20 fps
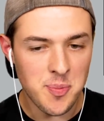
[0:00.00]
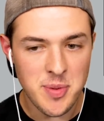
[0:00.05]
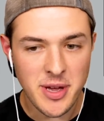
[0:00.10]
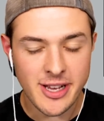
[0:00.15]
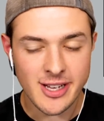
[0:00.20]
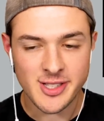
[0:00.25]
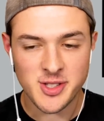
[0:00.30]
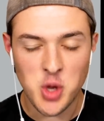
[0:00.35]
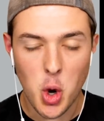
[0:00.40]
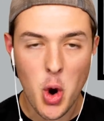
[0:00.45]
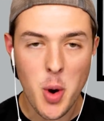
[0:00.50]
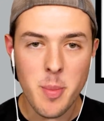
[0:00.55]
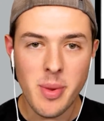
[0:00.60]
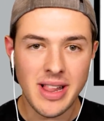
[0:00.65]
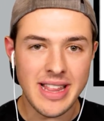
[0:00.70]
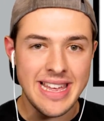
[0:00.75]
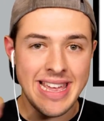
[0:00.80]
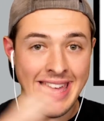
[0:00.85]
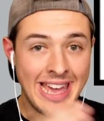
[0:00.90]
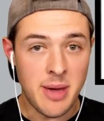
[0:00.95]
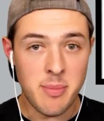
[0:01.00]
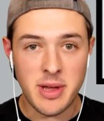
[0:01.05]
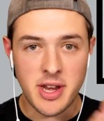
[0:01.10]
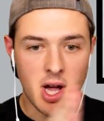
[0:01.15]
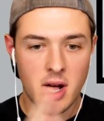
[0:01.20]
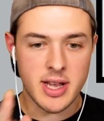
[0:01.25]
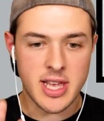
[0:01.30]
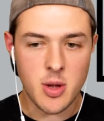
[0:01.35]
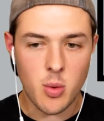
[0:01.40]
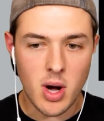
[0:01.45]
Because normally him and
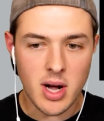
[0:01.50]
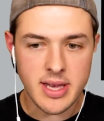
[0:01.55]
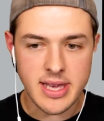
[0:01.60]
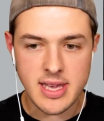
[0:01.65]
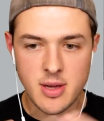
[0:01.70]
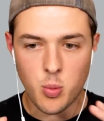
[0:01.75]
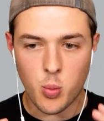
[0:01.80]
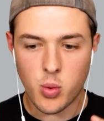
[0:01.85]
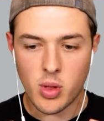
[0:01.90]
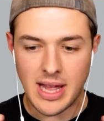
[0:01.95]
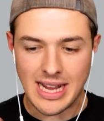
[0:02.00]
Huggy Wuggy